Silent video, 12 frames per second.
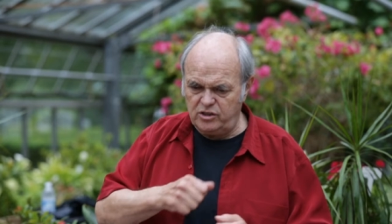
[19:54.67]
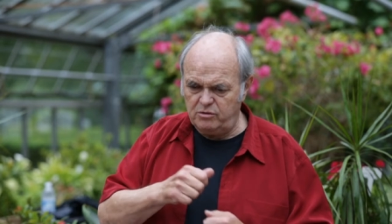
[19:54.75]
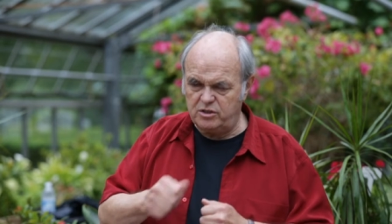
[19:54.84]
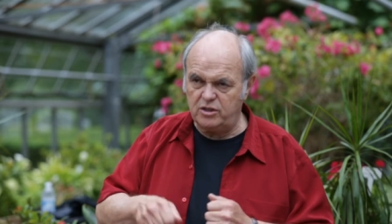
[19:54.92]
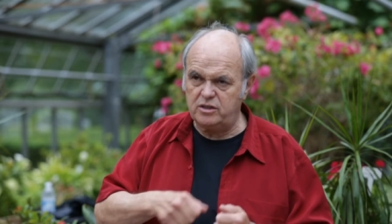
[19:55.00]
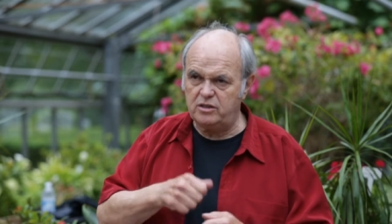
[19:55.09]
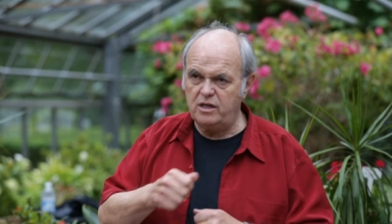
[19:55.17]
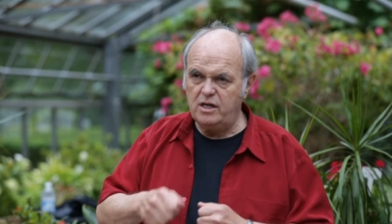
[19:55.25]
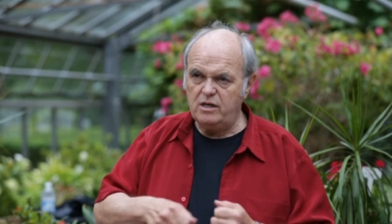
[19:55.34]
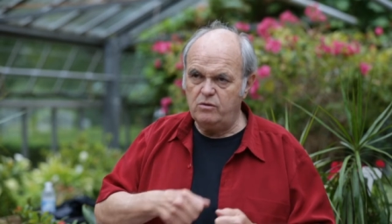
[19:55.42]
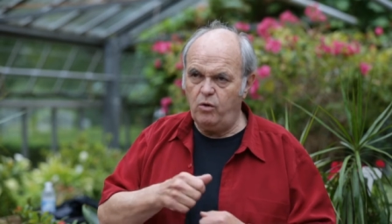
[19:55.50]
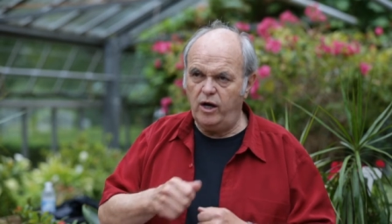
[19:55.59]
She was just
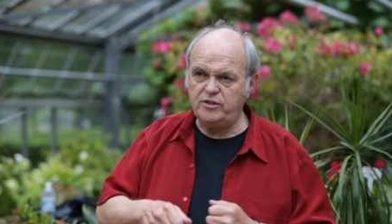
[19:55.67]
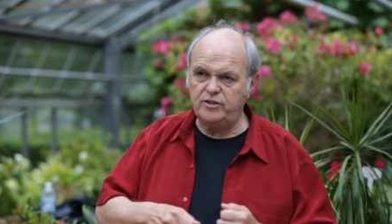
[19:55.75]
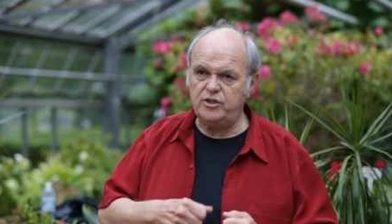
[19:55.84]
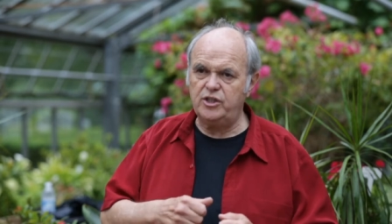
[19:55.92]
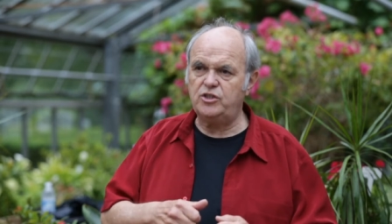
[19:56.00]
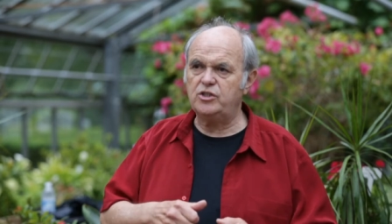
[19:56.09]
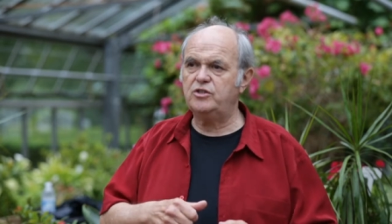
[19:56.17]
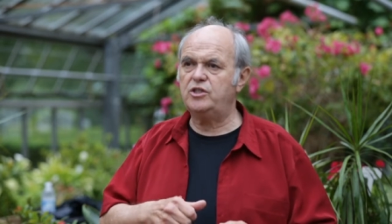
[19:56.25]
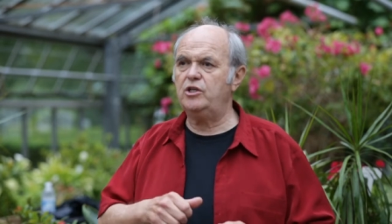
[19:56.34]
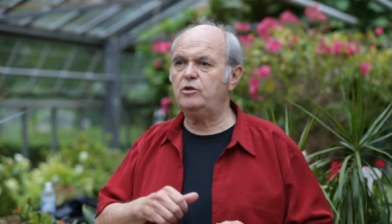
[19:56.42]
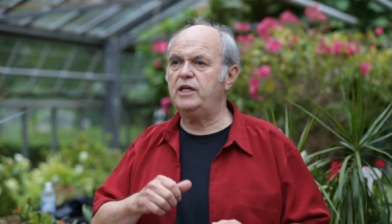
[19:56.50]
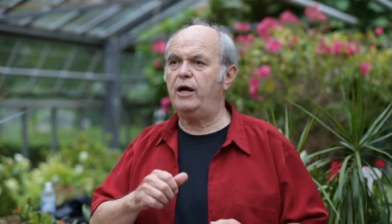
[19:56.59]
washing the dishes, and
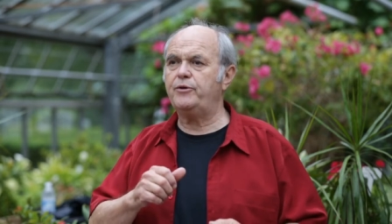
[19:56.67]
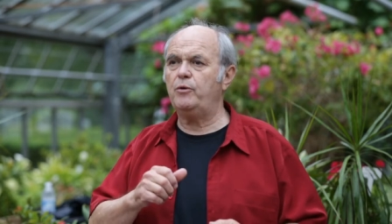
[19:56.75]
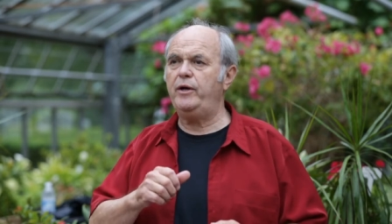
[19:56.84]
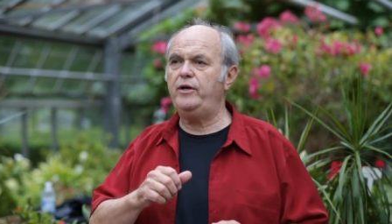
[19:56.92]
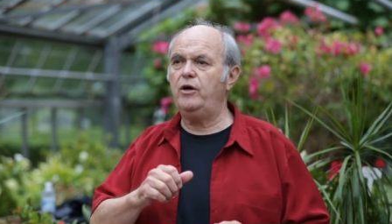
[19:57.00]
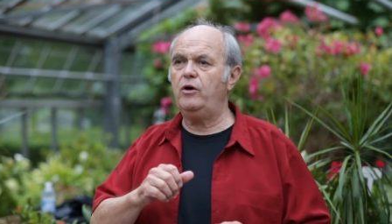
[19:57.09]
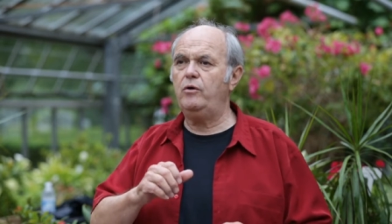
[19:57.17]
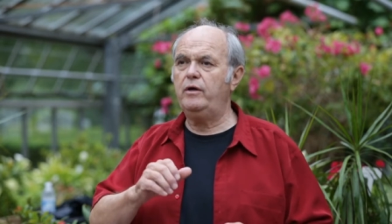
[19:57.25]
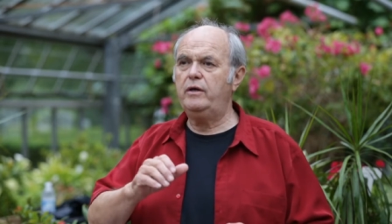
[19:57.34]
she looked out the window,